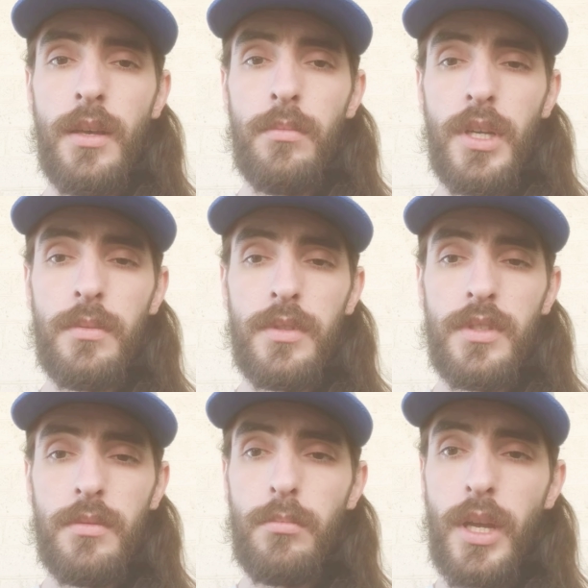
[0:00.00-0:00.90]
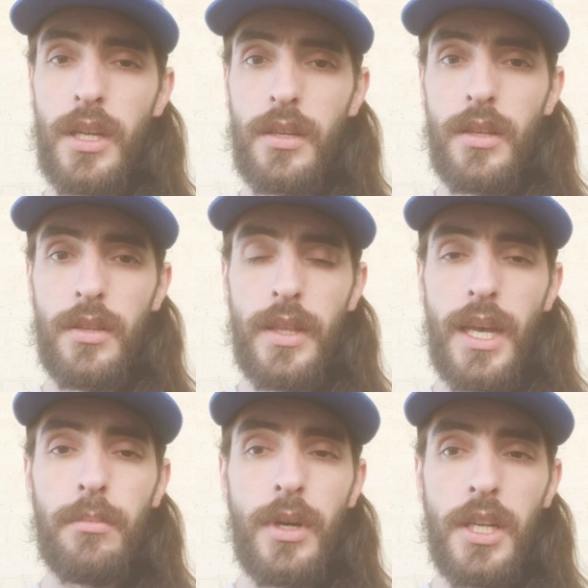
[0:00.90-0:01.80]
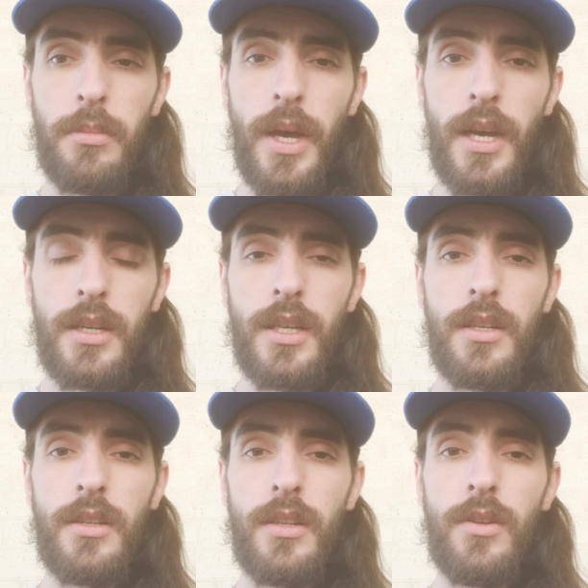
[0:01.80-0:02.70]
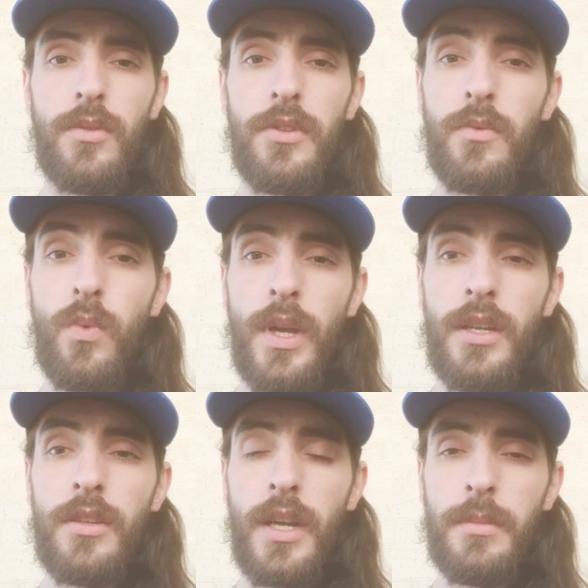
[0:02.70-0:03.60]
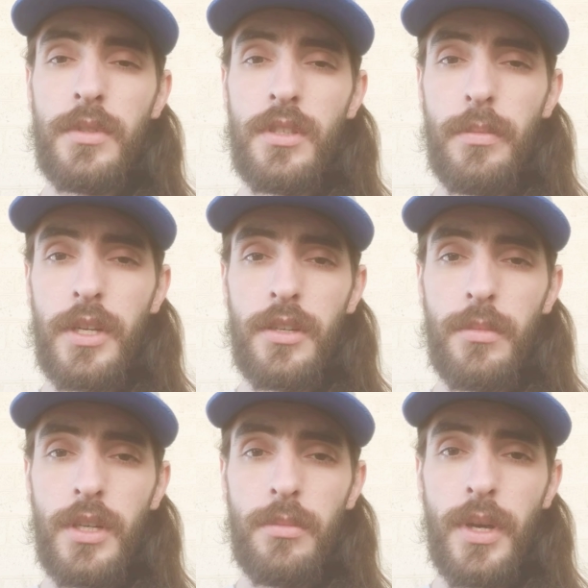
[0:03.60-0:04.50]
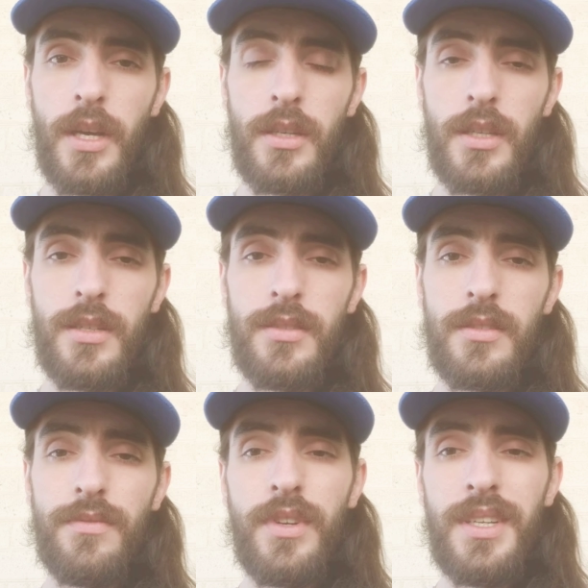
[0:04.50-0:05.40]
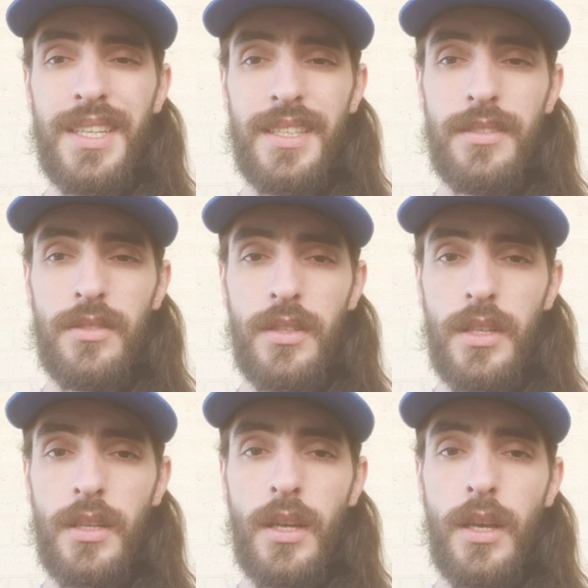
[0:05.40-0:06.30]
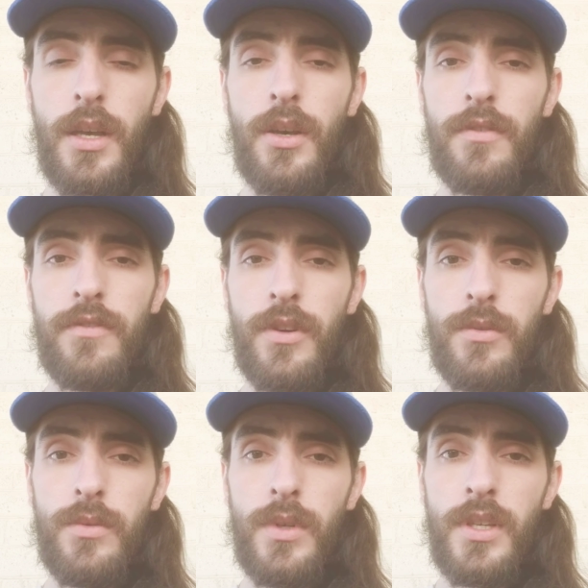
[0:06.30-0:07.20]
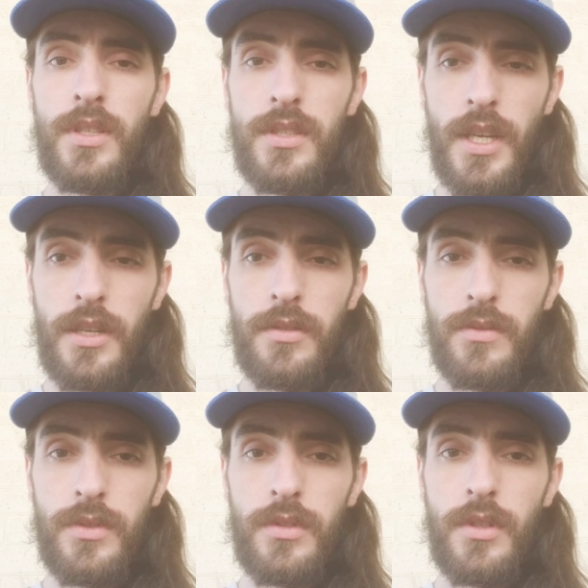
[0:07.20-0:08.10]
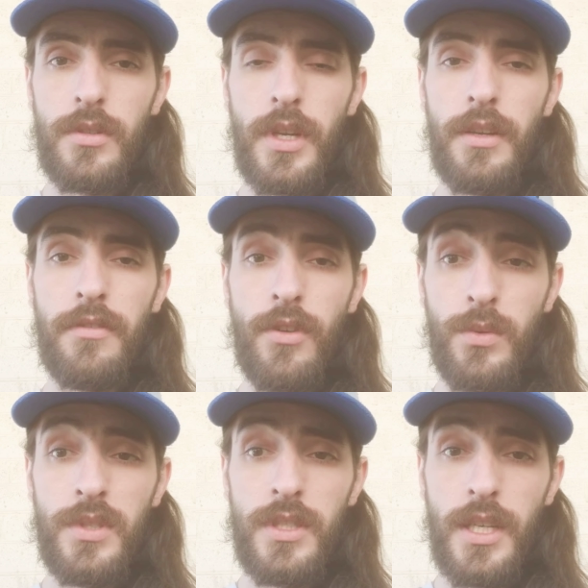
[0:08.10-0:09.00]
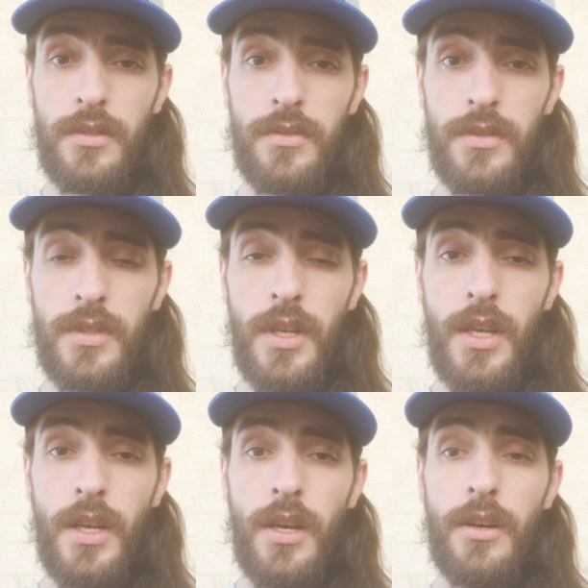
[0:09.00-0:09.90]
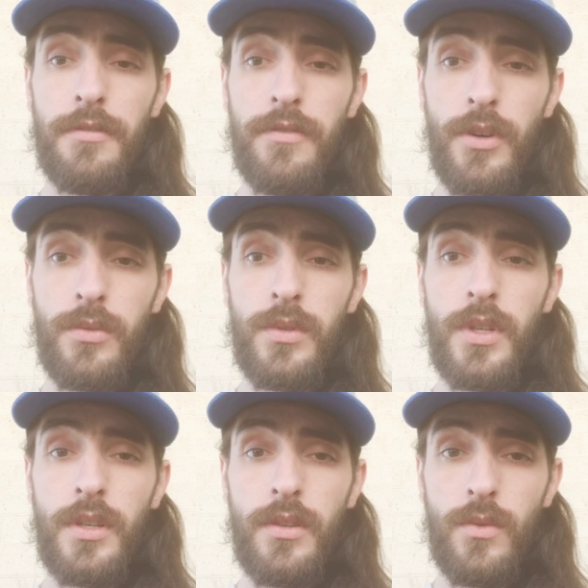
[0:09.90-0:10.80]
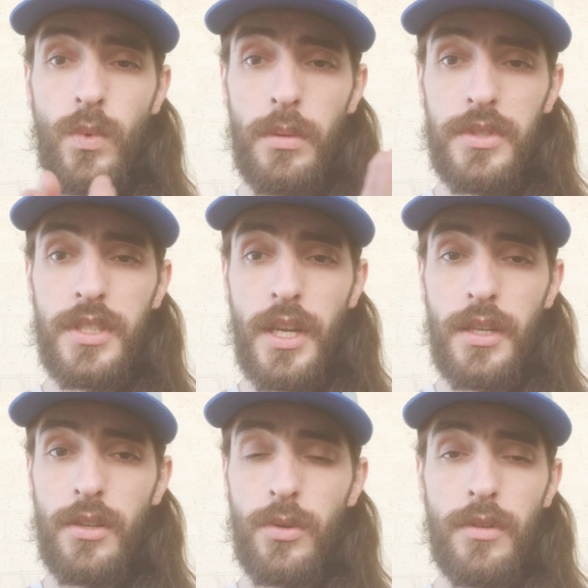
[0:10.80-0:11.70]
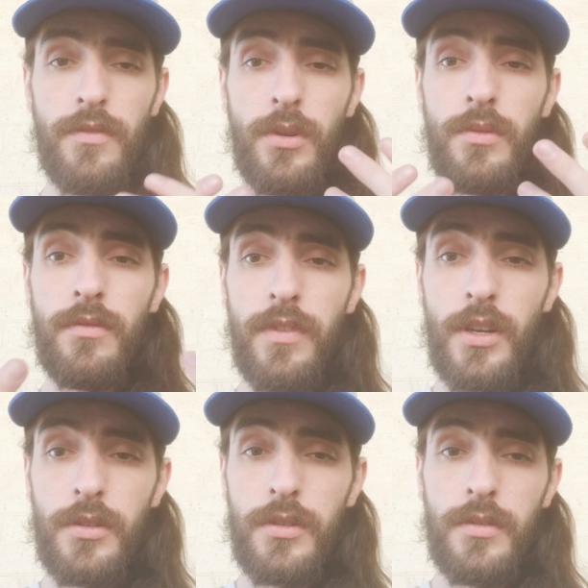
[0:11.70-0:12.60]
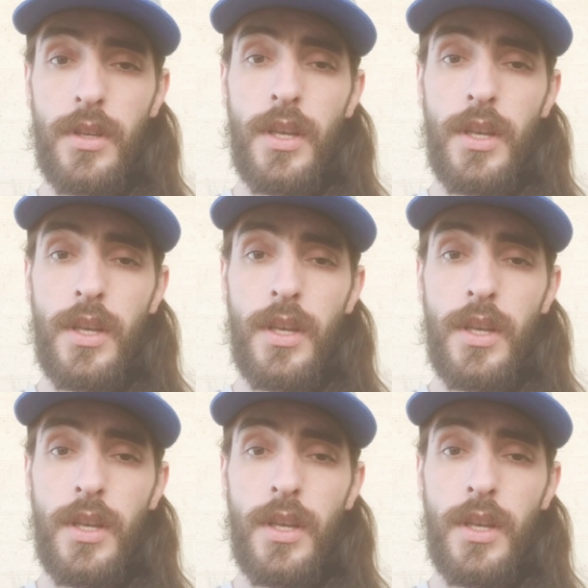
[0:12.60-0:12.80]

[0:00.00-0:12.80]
be able to make that money back. And the way you're able to make your money back is very easily phone sales. Okay, phone sales, a phone website or a phone funnel